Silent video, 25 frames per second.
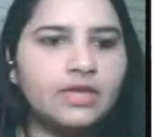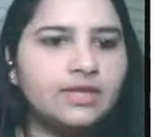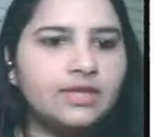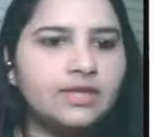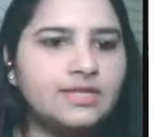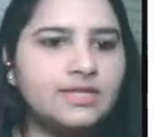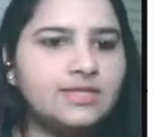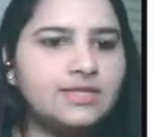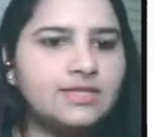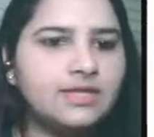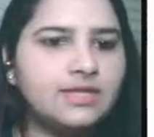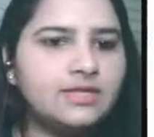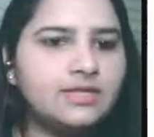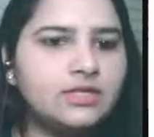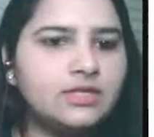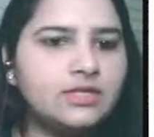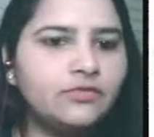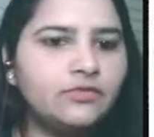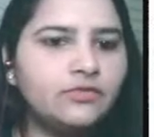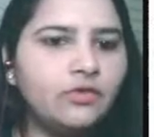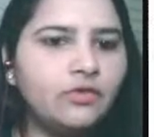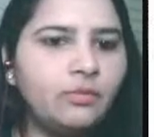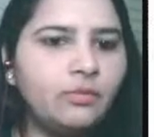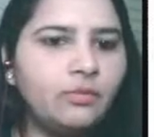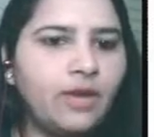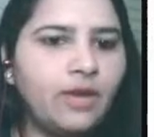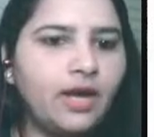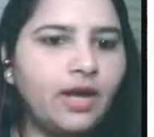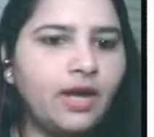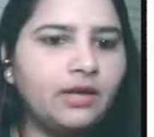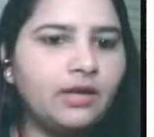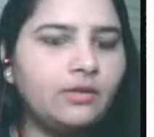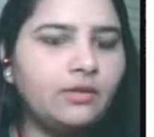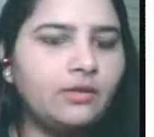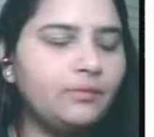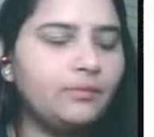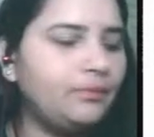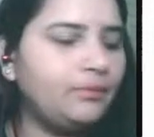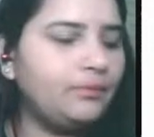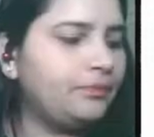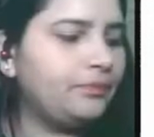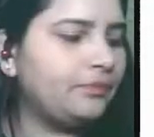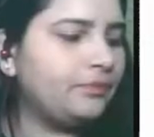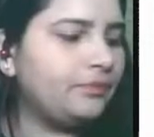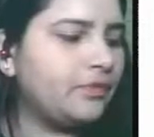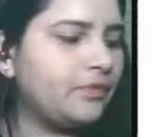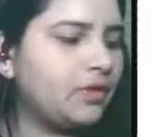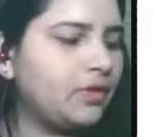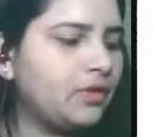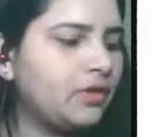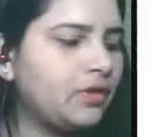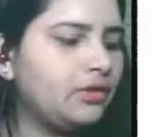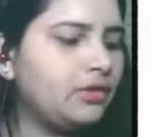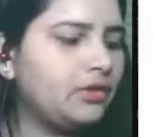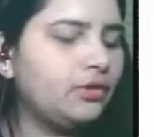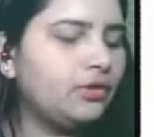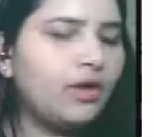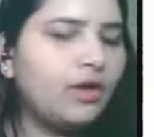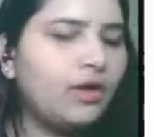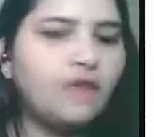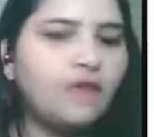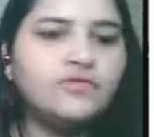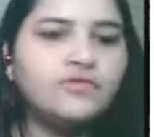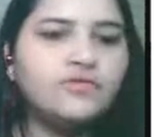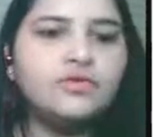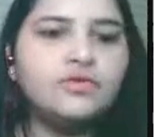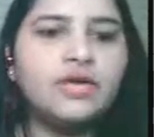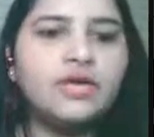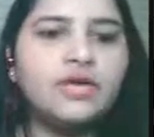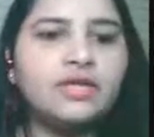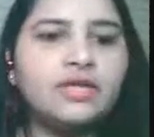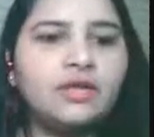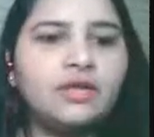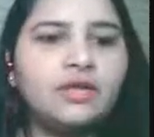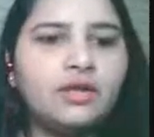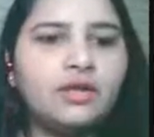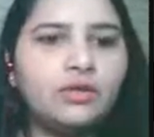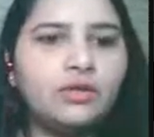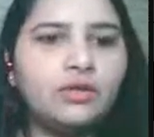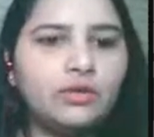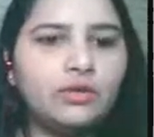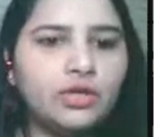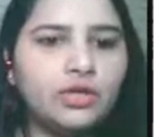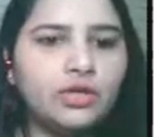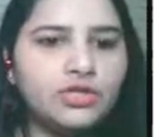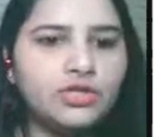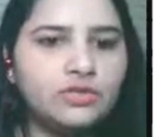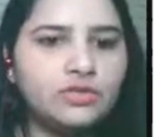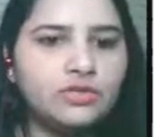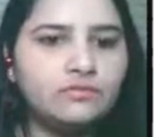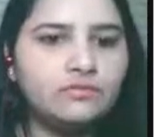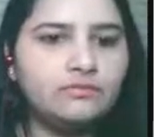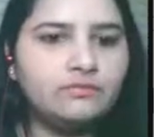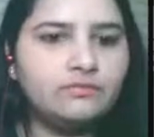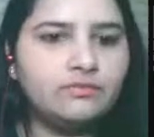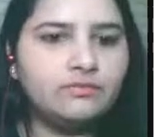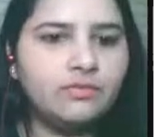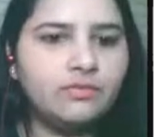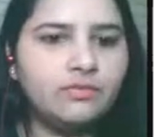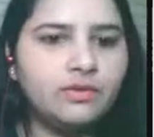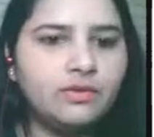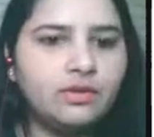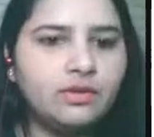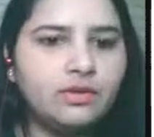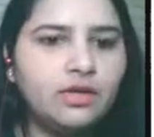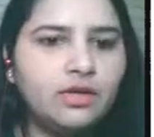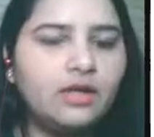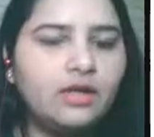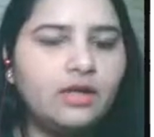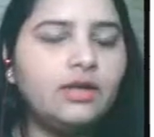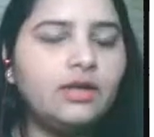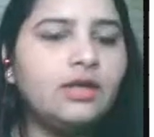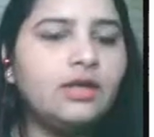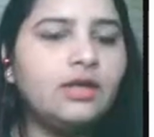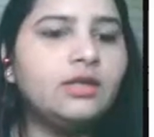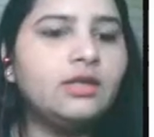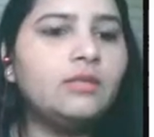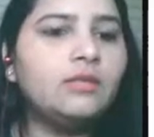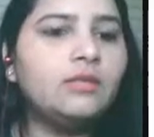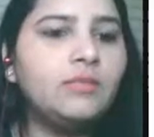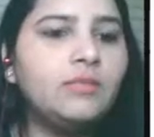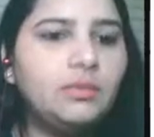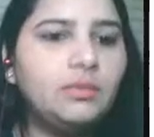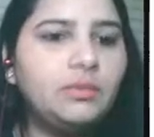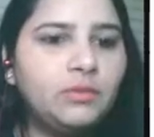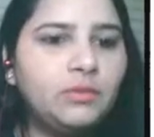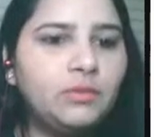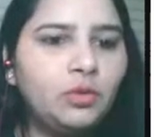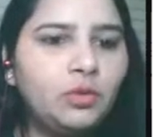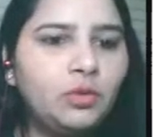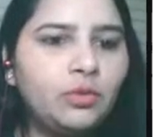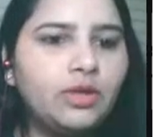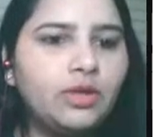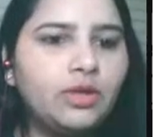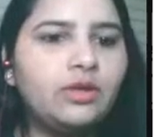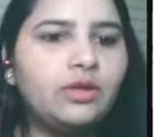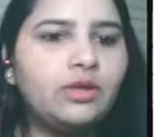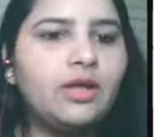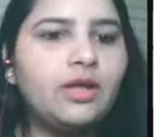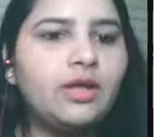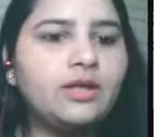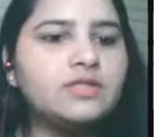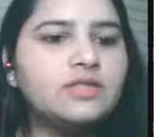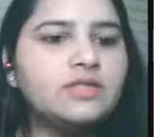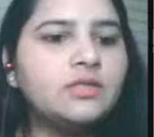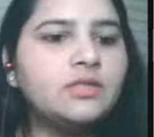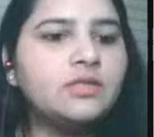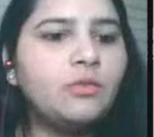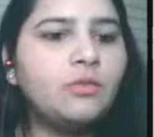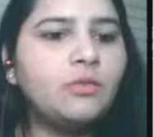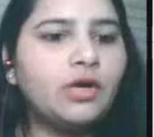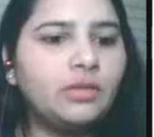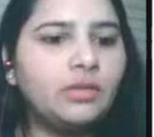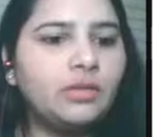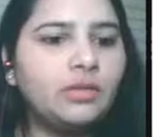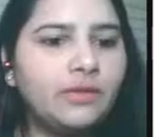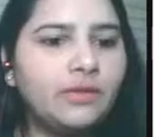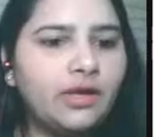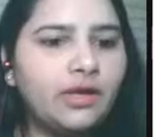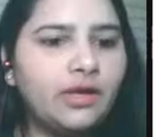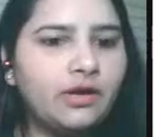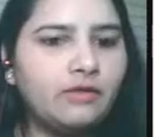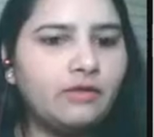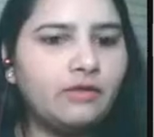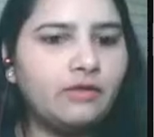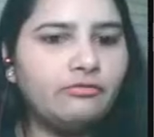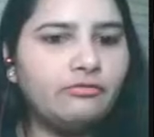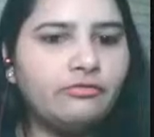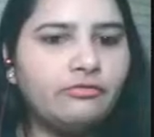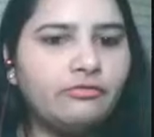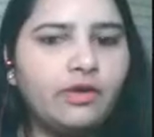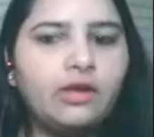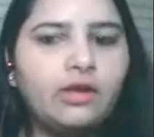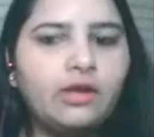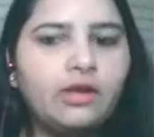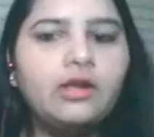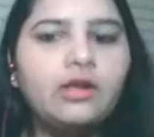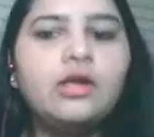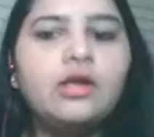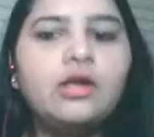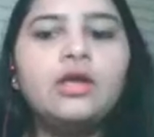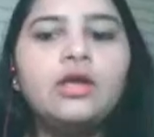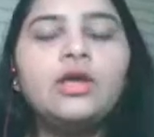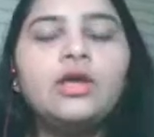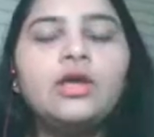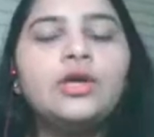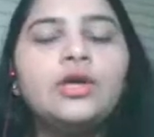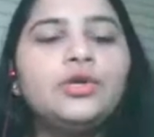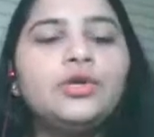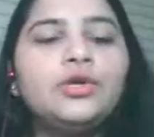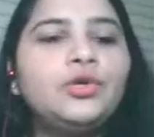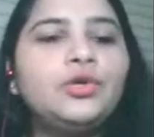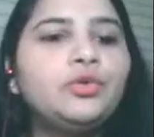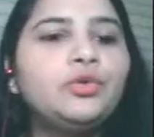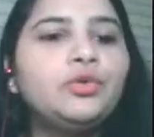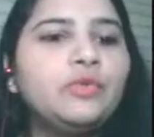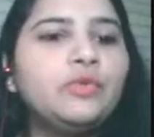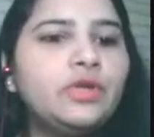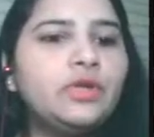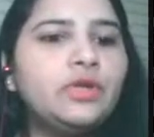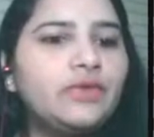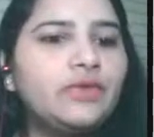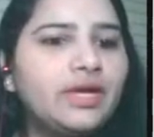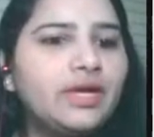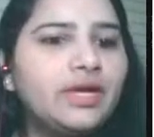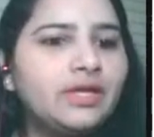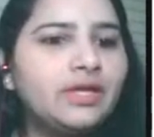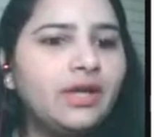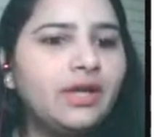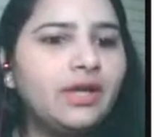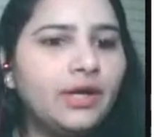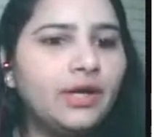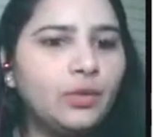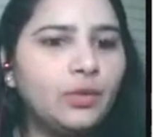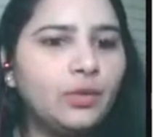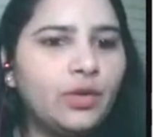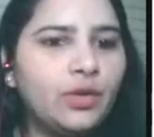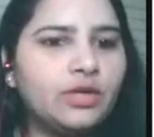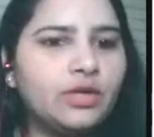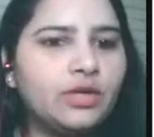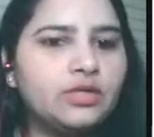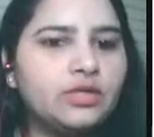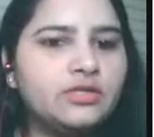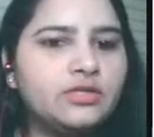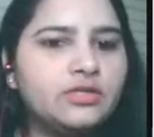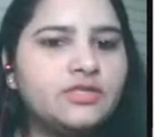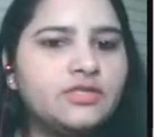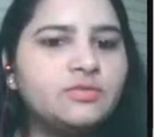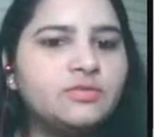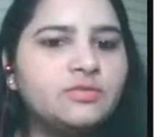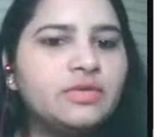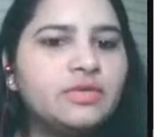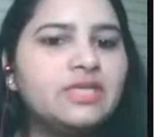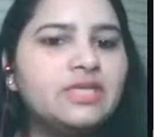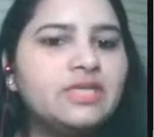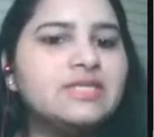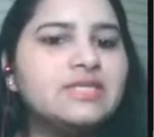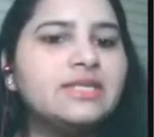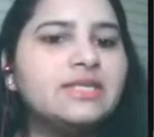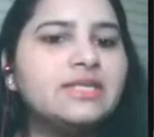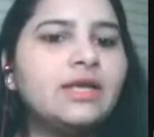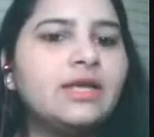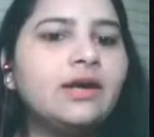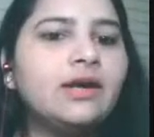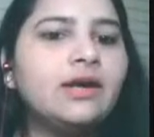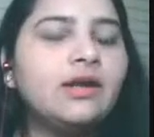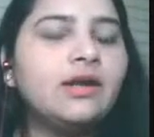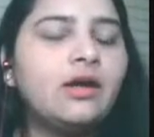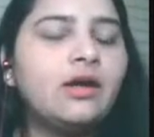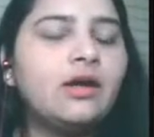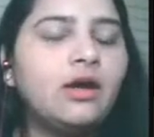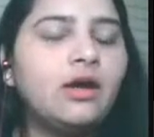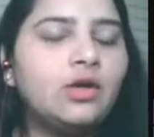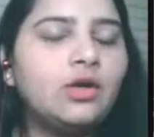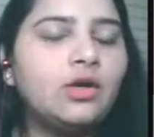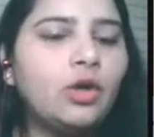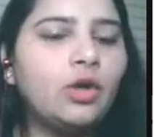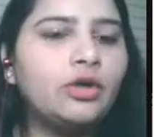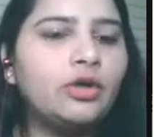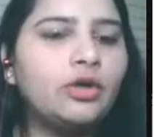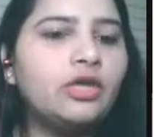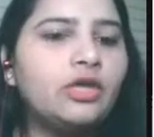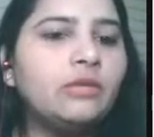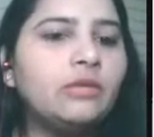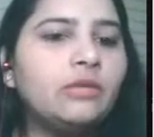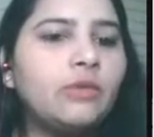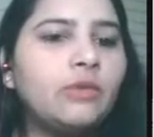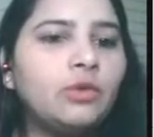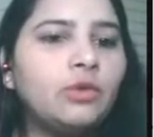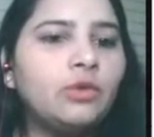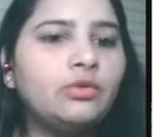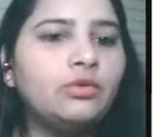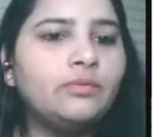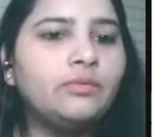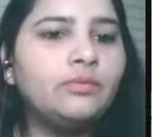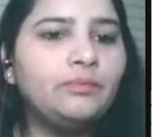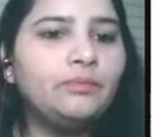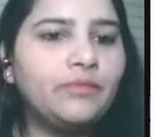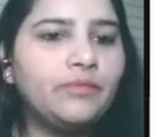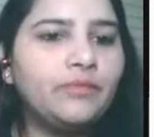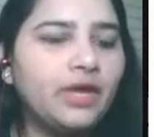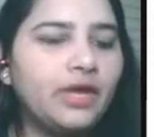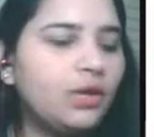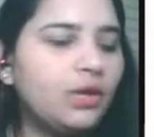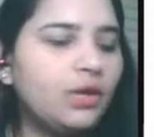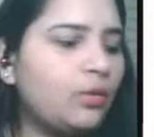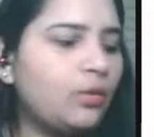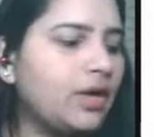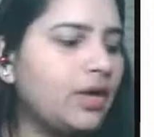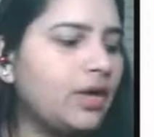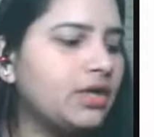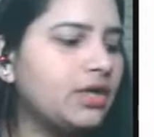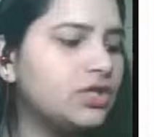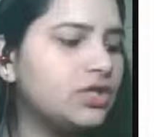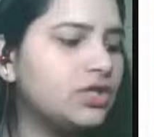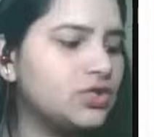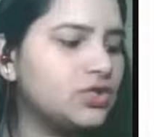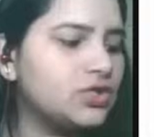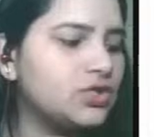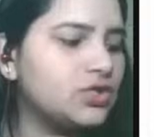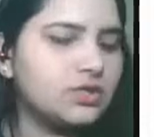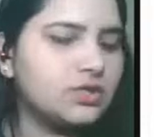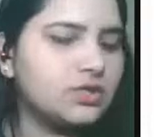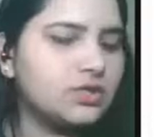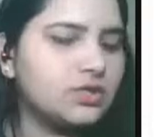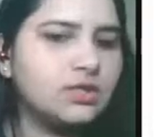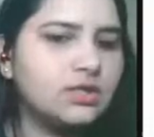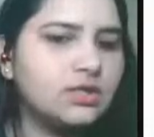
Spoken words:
This is the format. You have to write the introduction. Then in the BP1, that is the body paragraph 1, you will write the advantages because they are talking about advantages.